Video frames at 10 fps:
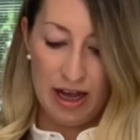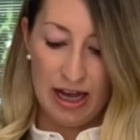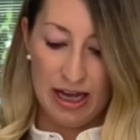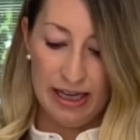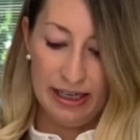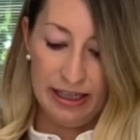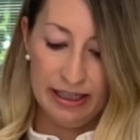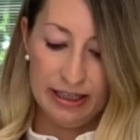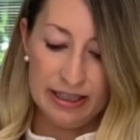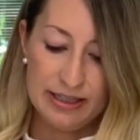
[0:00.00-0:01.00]

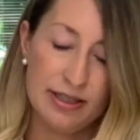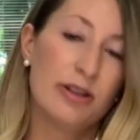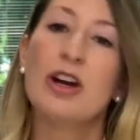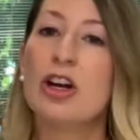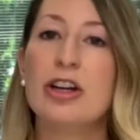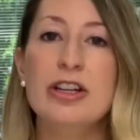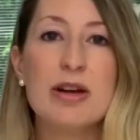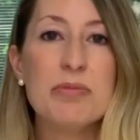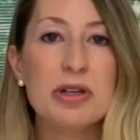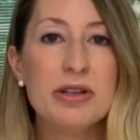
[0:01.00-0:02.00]
I consider a good
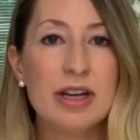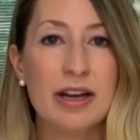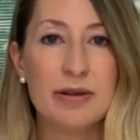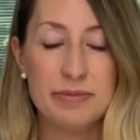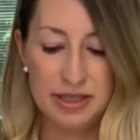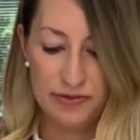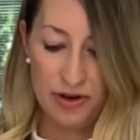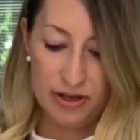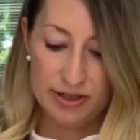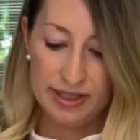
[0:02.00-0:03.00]
number. As
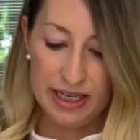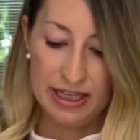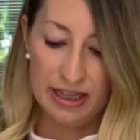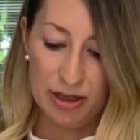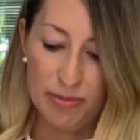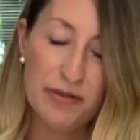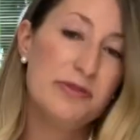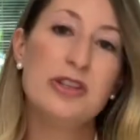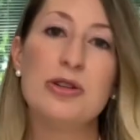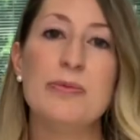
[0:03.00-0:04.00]
far as anything above
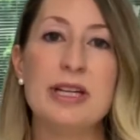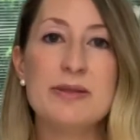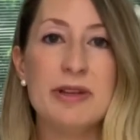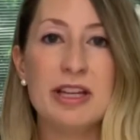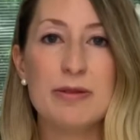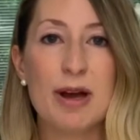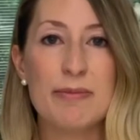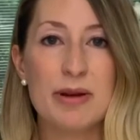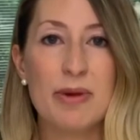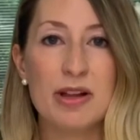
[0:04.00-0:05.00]
2 makes me think about
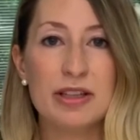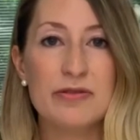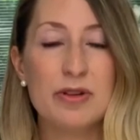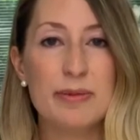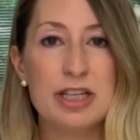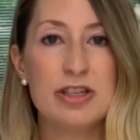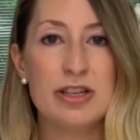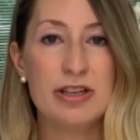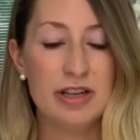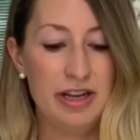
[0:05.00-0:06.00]
metabolic
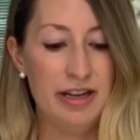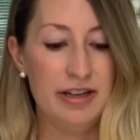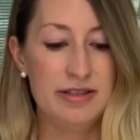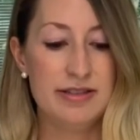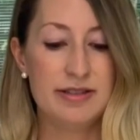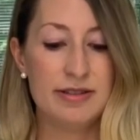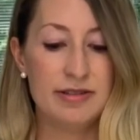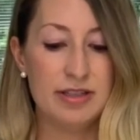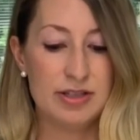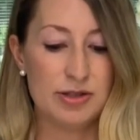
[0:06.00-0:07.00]
inflammation and
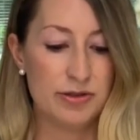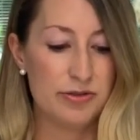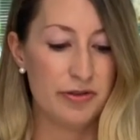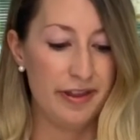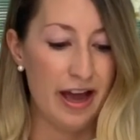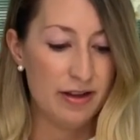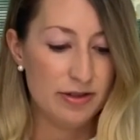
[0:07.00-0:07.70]
concerns for that.